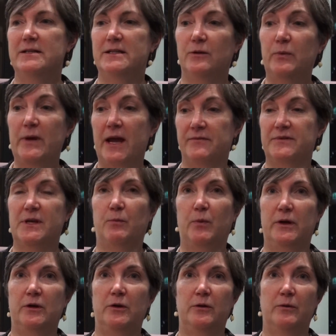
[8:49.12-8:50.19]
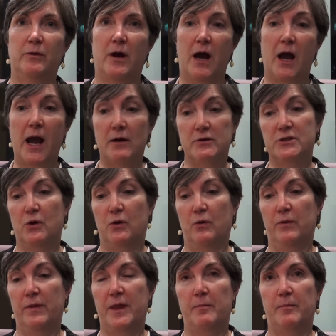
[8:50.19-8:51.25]
did we have someone a
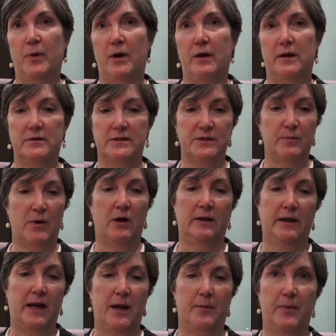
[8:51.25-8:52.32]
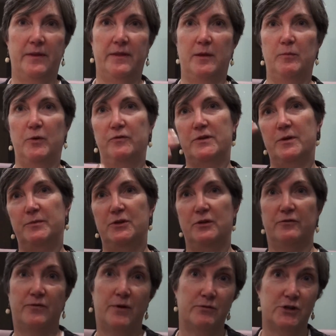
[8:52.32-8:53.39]
household that bought a small lamp and then moved up to
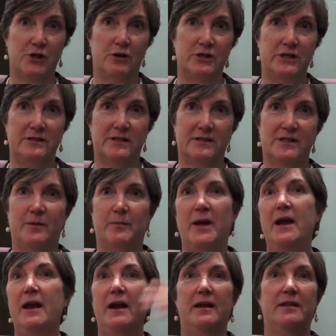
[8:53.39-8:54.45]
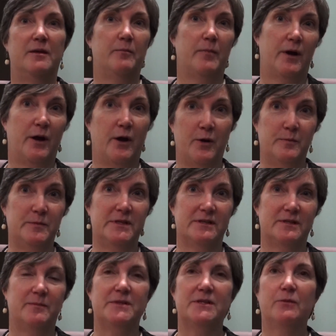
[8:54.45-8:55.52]
the phone charging system and then bought a home
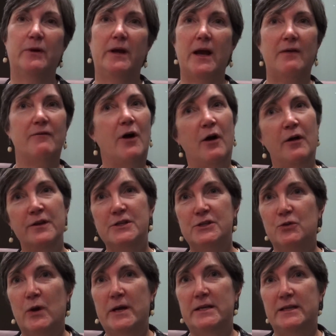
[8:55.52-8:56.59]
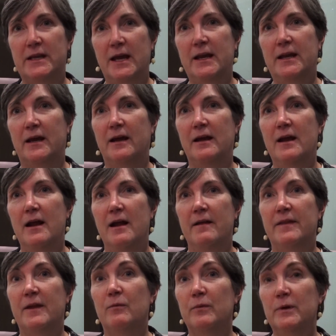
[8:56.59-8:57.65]
system. So we have all this great data
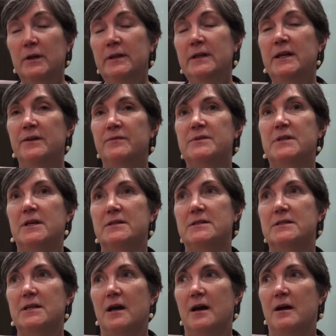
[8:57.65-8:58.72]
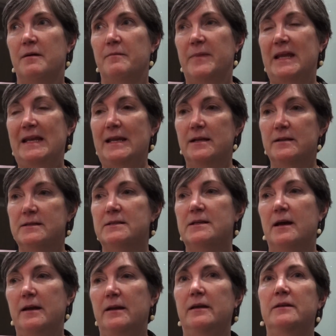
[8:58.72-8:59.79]
that really gives us an
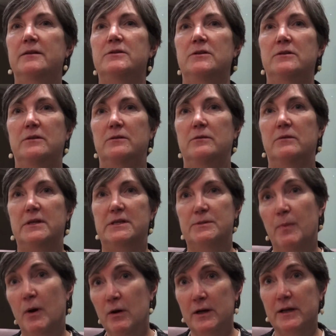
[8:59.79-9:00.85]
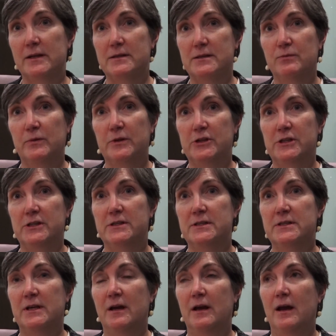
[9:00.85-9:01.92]
insight into these markets, which is